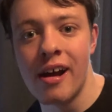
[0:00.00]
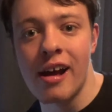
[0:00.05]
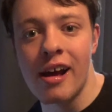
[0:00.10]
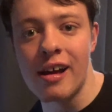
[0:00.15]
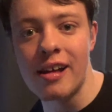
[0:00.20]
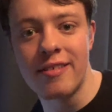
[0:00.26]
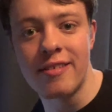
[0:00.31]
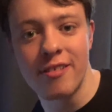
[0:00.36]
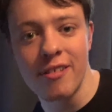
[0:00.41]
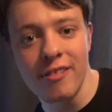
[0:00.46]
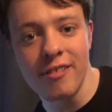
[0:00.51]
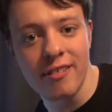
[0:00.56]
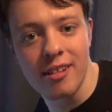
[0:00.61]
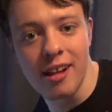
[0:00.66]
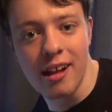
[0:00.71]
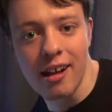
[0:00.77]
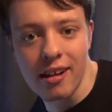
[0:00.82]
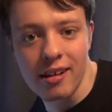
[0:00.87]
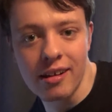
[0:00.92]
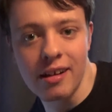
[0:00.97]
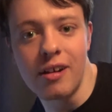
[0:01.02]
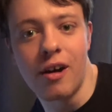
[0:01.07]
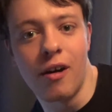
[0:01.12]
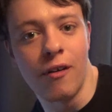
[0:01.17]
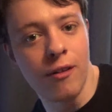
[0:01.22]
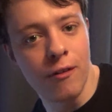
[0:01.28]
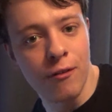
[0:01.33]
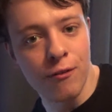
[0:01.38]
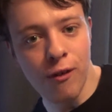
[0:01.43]
It's just that, you
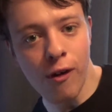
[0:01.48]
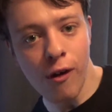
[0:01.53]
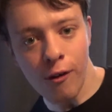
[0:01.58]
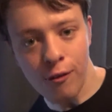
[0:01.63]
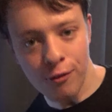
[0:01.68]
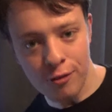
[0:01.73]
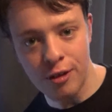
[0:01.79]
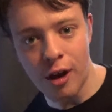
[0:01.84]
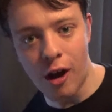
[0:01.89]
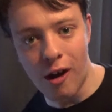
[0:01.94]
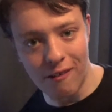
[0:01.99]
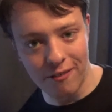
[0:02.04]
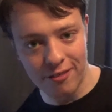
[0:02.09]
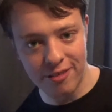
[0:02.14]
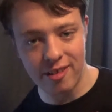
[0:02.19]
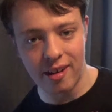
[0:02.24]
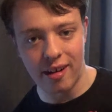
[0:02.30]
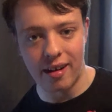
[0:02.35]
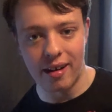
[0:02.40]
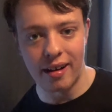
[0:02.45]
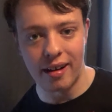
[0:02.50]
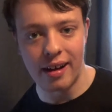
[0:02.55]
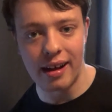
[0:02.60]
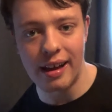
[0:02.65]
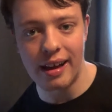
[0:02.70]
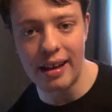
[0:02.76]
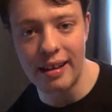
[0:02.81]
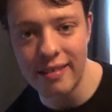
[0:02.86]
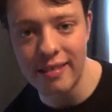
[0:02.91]
know, the Fourth Doctor
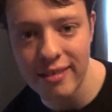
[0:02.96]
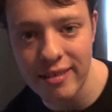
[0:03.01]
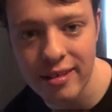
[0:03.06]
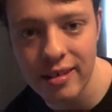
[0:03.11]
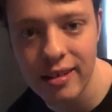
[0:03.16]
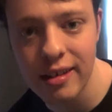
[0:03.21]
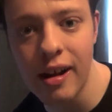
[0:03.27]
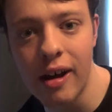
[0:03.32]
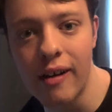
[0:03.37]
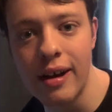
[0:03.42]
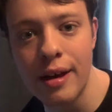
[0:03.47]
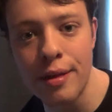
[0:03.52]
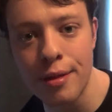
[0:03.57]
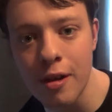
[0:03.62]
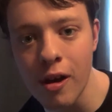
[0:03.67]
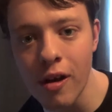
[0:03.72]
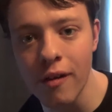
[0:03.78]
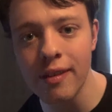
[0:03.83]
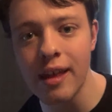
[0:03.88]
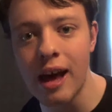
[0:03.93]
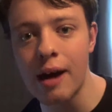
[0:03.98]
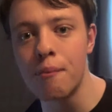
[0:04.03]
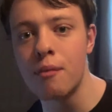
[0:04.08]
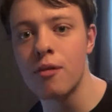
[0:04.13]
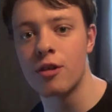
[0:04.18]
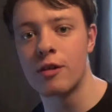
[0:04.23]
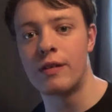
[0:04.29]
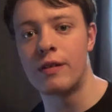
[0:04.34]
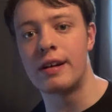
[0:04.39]
is, you know, he's not that
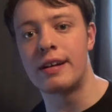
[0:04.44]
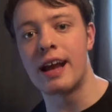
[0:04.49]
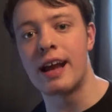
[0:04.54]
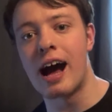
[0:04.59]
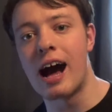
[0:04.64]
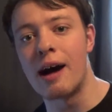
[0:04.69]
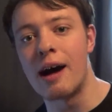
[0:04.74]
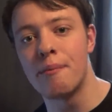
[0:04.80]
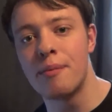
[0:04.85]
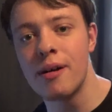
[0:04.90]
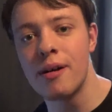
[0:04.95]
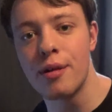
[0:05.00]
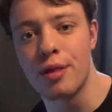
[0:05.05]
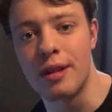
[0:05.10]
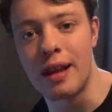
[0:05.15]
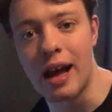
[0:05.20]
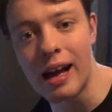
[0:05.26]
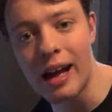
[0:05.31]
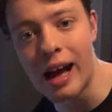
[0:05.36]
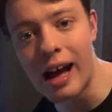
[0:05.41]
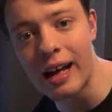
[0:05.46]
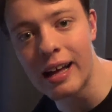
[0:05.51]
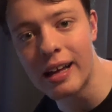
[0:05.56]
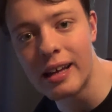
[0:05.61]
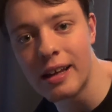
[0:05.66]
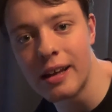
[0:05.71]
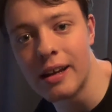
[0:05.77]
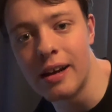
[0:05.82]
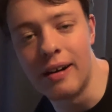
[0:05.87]
much of a dark person.
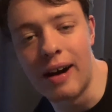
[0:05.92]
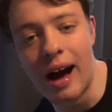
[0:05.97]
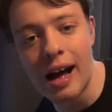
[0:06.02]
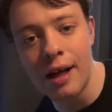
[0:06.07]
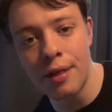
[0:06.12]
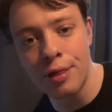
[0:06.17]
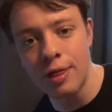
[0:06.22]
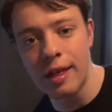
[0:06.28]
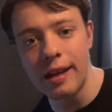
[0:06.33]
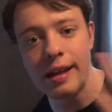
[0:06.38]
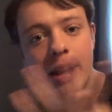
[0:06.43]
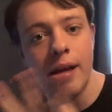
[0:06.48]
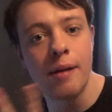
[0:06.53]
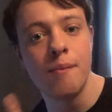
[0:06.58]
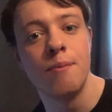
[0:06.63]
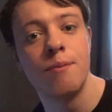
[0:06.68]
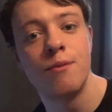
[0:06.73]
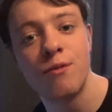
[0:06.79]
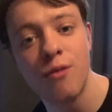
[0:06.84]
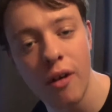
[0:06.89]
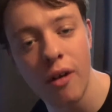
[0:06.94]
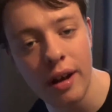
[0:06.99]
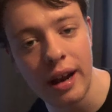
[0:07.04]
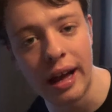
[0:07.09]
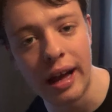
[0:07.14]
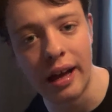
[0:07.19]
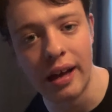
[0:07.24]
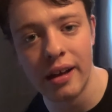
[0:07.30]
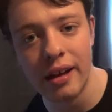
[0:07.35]
I see him
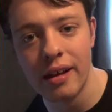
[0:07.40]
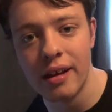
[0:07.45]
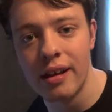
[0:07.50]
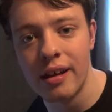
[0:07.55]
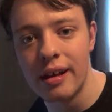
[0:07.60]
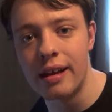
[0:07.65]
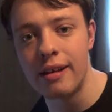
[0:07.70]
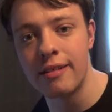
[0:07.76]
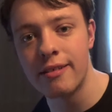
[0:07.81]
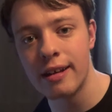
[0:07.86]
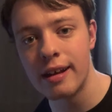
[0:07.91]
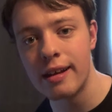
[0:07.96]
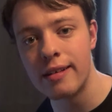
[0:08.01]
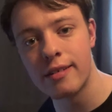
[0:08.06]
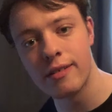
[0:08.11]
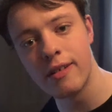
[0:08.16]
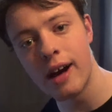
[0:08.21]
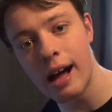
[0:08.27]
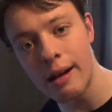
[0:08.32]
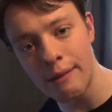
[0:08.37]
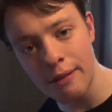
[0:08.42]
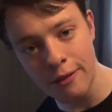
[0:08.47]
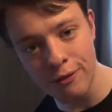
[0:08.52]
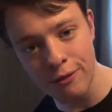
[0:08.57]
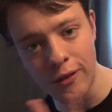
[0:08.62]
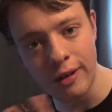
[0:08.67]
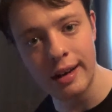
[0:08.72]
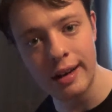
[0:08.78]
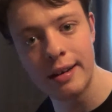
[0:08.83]
funny. He's quite of a
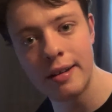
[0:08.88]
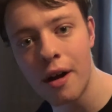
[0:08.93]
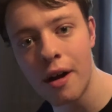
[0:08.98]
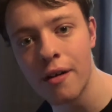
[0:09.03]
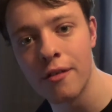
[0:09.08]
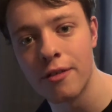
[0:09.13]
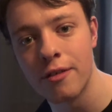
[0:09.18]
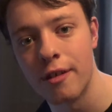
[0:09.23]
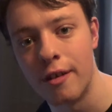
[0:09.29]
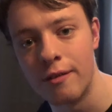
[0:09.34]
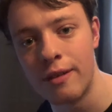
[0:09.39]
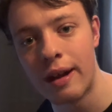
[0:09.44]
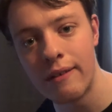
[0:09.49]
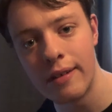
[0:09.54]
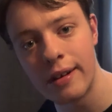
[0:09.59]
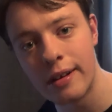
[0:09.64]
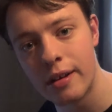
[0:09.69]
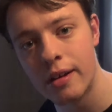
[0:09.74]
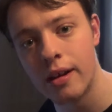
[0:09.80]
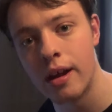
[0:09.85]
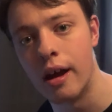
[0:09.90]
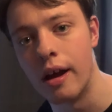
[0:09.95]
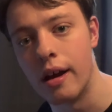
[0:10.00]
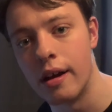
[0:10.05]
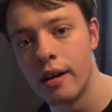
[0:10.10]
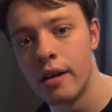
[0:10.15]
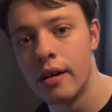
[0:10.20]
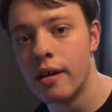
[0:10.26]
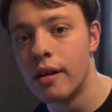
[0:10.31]
funny Doctor, very
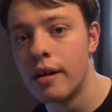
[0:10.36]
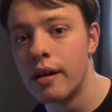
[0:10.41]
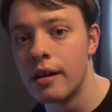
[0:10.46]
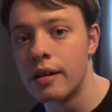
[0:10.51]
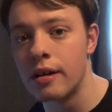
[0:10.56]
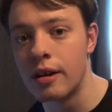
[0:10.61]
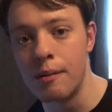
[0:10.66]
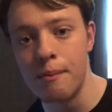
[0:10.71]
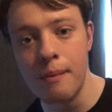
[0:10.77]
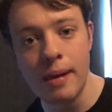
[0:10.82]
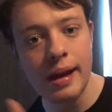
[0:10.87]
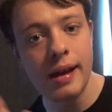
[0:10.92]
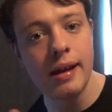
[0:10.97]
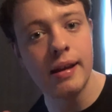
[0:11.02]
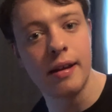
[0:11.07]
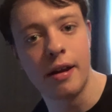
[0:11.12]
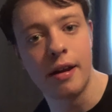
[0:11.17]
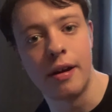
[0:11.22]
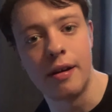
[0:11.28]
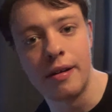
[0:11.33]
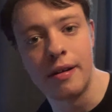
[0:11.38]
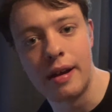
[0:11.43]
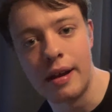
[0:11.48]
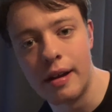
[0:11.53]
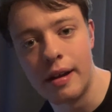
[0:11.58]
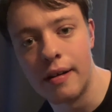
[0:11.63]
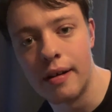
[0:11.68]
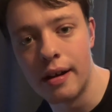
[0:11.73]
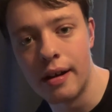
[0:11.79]
comedian
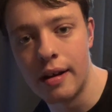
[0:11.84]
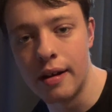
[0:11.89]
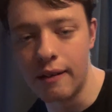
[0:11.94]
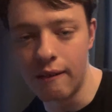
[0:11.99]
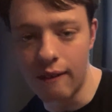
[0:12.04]
in a